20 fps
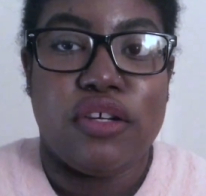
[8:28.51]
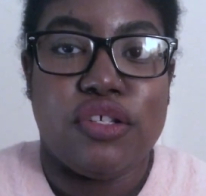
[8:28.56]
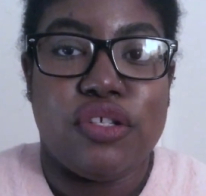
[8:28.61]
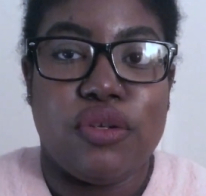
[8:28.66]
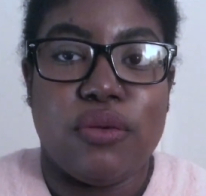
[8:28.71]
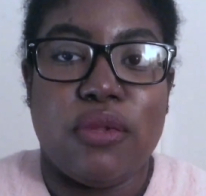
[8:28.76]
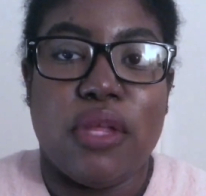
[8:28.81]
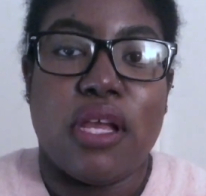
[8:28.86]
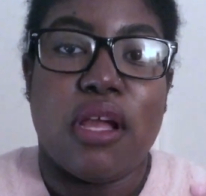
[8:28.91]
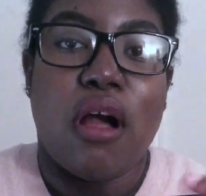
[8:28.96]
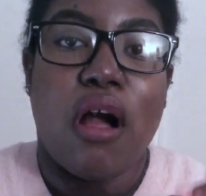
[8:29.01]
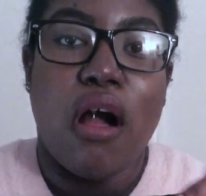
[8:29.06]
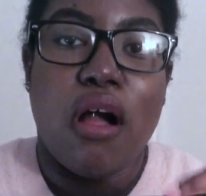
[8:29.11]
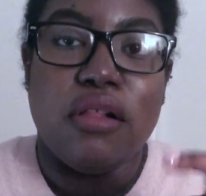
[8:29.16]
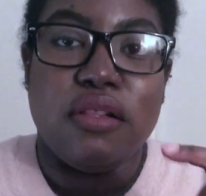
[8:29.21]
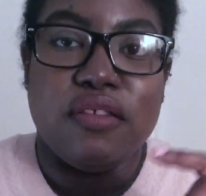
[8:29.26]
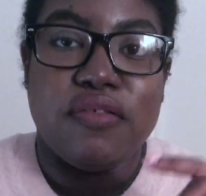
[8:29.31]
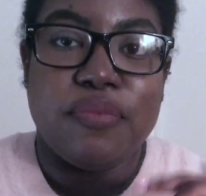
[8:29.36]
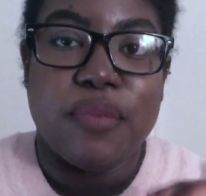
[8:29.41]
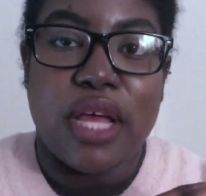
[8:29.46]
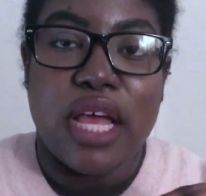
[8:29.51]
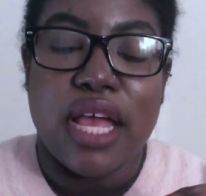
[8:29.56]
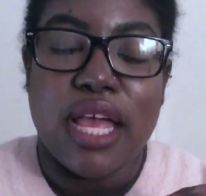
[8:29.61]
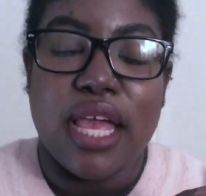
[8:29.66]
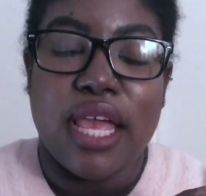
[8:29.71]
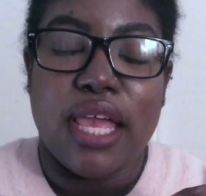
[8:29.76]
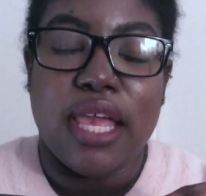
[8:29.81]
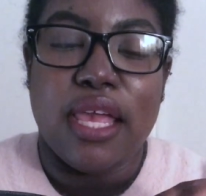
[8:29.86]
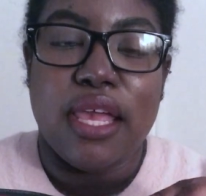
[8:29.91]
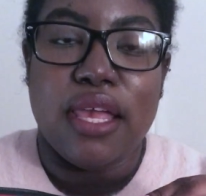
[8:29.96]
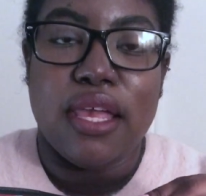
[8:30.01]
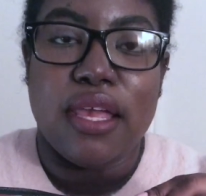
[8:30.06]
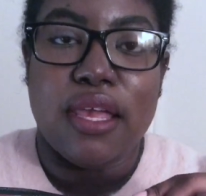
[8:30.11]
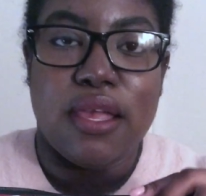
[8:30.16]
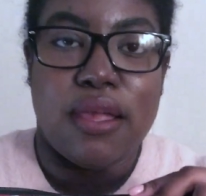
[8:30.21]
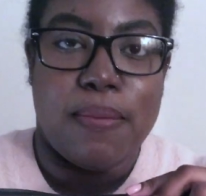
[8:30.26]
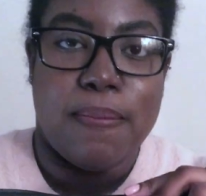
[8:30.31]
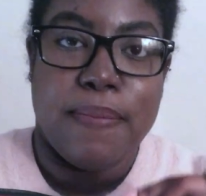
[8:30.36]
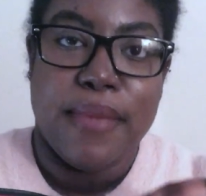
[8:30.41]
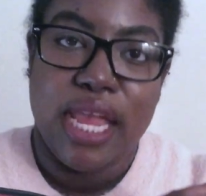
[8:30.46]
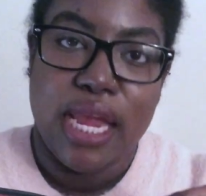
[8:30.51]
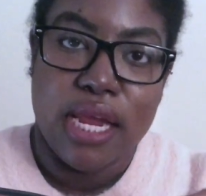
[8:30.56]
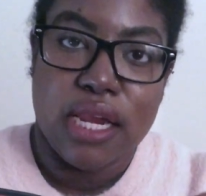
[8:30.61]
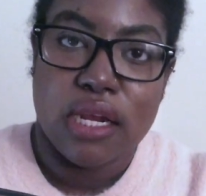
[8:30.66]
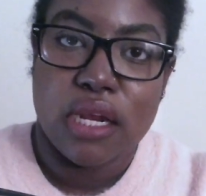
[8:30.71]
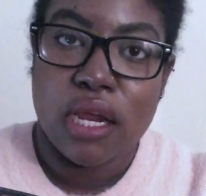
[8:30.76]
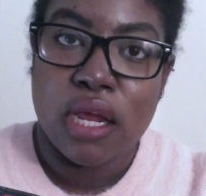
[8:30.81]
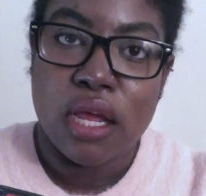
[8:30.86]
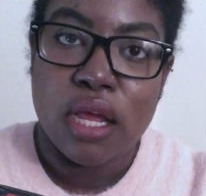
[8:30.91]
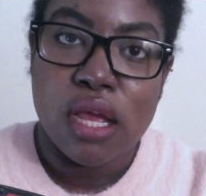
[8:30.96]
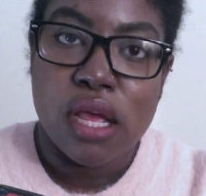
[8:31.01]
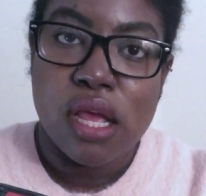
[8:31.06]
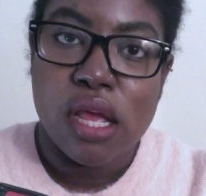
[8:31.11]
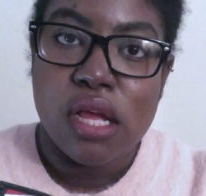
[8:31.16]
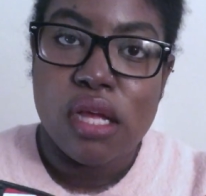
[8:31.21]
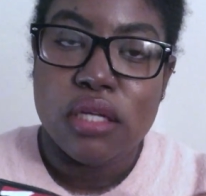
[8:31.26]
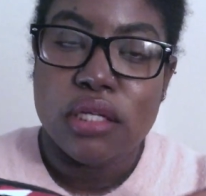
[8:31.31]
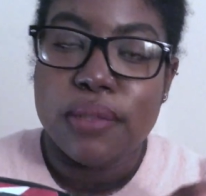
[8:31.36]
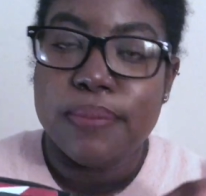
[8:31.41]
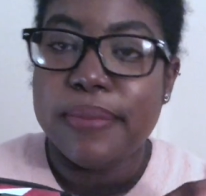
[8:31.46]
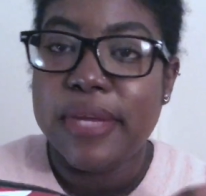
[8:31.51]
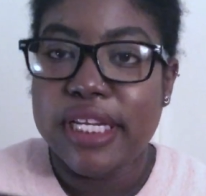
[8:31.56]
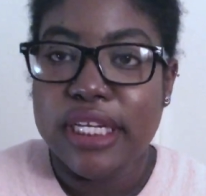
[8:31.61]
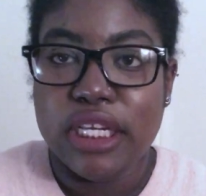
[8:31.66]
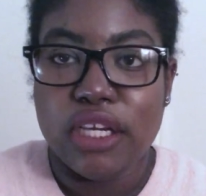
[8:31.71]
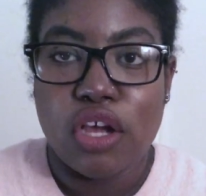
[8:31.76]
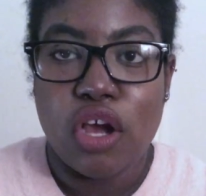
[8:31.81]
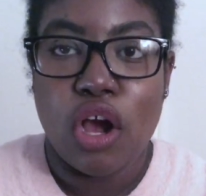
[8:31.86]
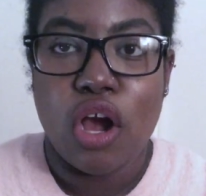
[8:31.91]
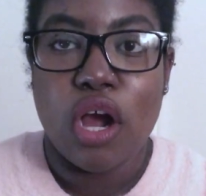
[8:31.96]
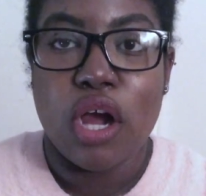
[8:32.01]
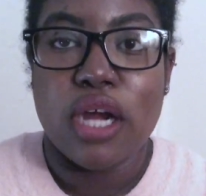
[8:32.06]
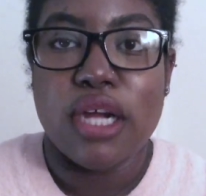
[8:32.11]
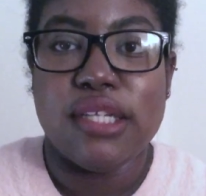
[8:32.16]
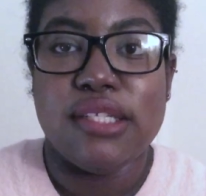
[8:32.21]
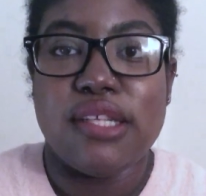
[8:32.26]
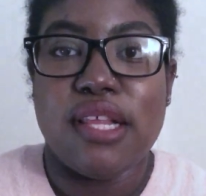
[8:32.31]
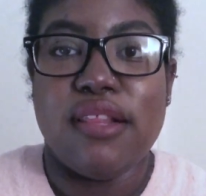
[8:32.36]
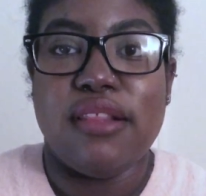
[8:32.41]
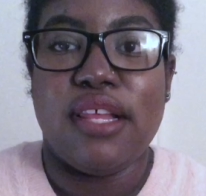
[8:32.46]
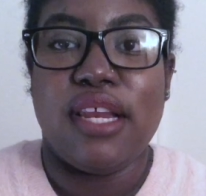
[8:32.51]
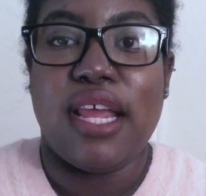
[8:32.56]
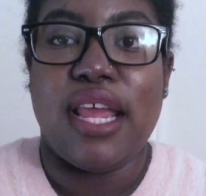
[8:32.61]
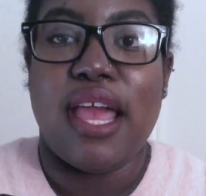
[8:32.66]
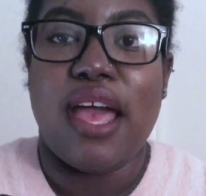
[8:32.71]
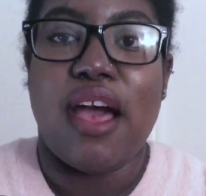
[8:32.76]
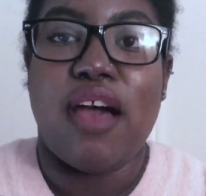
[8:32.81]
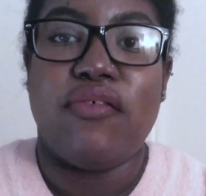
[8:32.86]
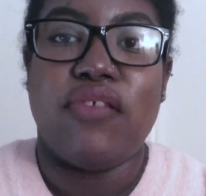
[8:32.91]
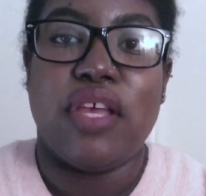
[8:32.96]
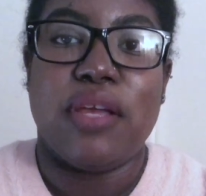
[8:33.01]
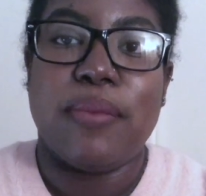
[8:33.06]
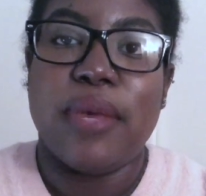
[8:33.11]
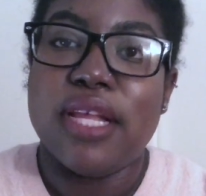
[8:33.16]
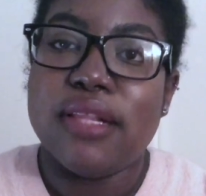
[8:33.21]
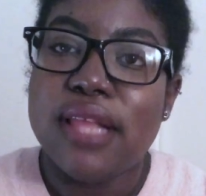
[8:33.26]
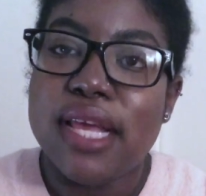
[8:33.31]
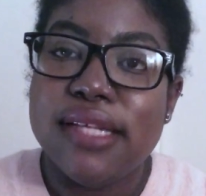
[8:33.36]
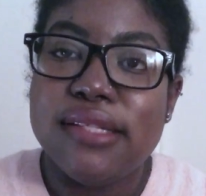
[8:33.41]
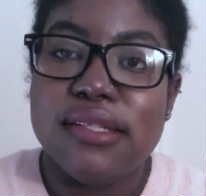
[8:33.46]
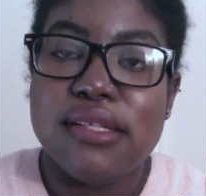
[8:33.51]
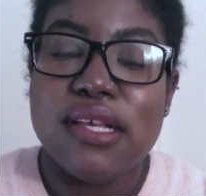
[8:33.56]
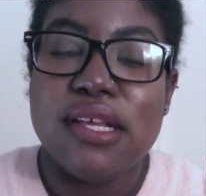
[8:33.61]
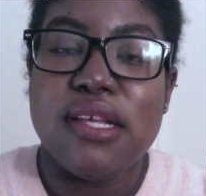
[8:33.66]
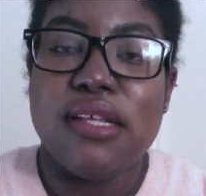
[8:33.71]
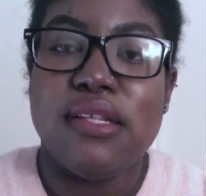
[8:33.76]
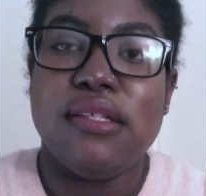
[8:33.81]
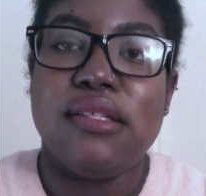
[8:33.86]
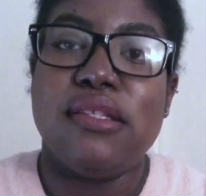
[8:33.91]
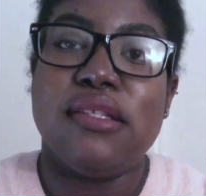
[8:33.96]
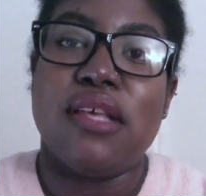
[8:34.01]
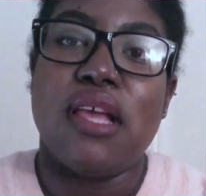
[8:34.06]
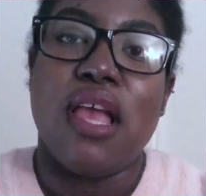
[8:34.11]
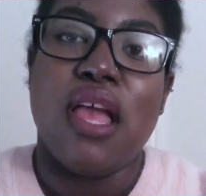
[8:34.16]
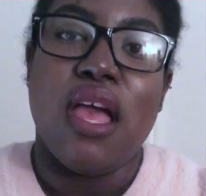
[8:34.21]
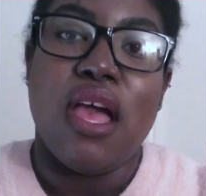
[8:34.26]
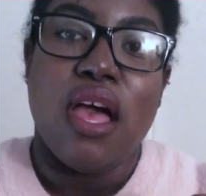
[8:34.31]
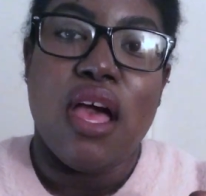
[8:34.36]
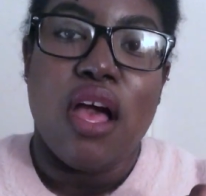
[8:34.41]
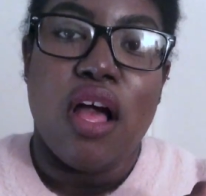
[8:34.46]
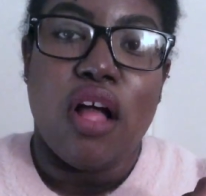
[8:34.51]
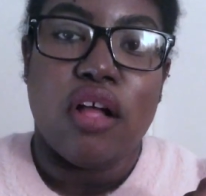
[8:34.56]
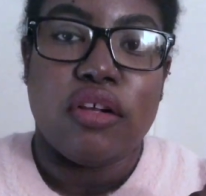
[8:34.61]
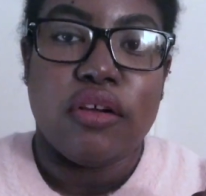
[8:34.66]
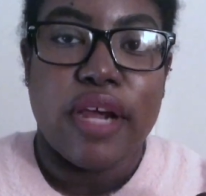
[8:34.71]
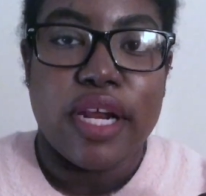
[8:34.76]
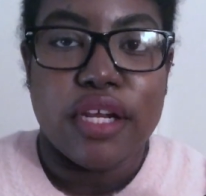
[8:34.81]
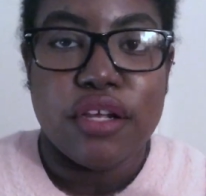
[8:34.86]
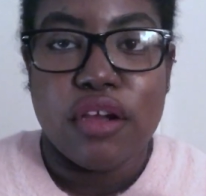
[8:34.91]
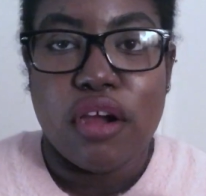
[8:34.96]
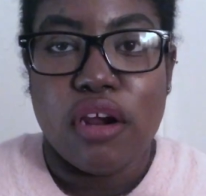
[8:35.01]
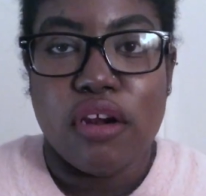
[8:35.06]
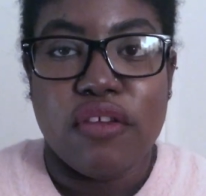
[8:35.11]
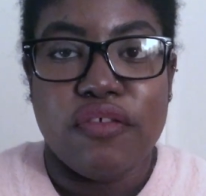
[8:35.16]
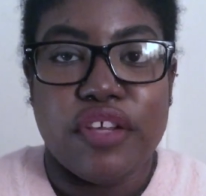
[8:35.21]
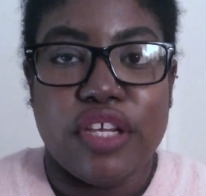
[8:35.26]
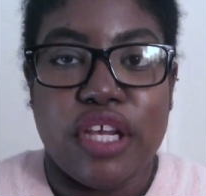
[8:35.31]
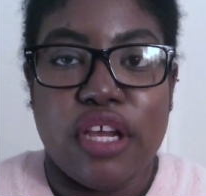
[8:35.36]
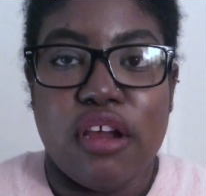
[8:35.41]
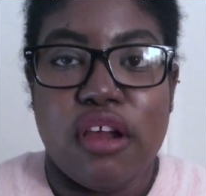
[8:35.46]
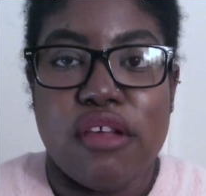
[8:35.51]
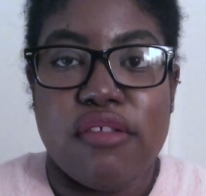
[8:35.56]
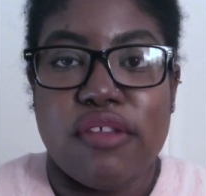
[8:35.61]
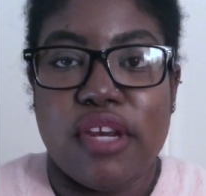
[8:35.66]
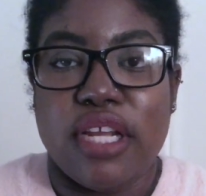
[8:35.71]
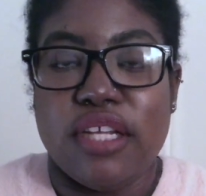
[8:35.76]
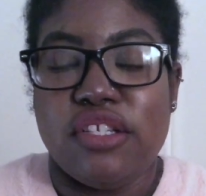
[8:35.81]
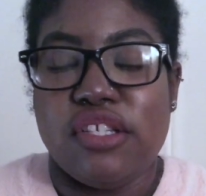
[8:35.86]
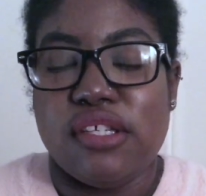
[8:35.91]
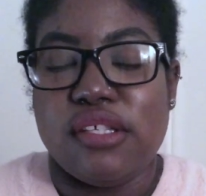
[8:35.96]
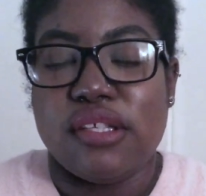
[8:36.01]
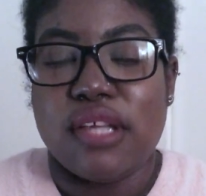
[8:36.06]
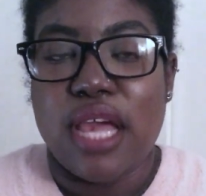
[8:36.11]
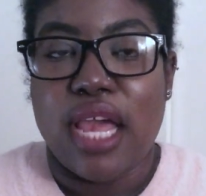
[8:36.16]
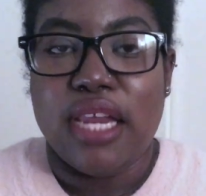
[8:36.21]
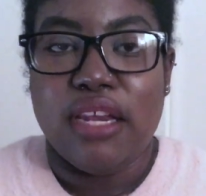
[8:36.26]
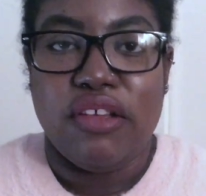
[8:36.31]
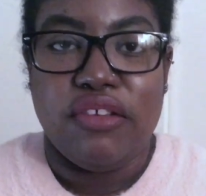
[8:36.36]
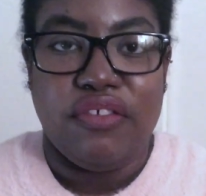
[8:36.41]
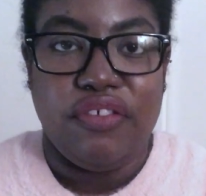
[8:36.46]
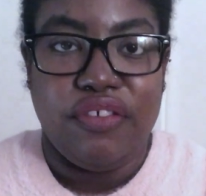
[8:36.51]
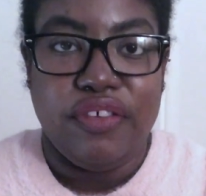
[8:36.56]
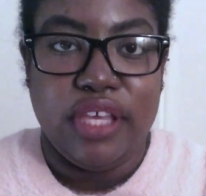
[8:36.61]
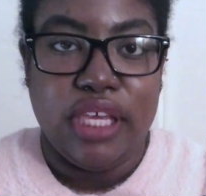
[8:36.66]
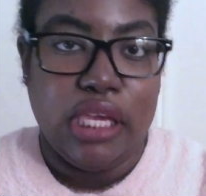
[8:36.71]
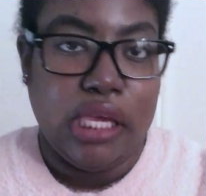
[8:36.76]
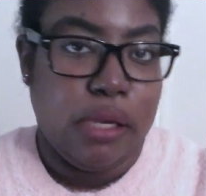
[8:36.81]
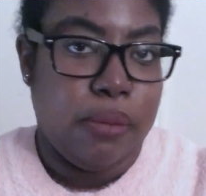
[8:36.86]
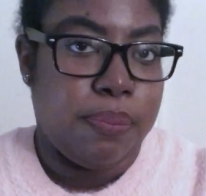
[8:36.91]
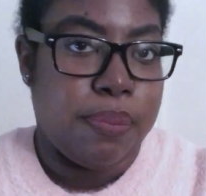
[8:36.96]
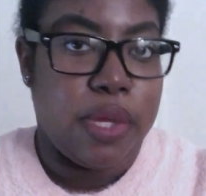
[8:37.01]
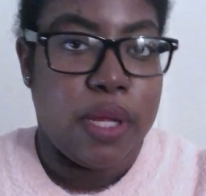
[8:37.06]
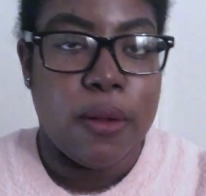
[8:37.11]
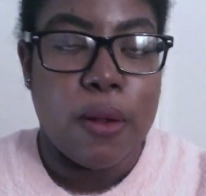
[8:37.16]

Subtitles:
So like all of my main money cards, and then I have like my license, a credit card over here that I just kind of keep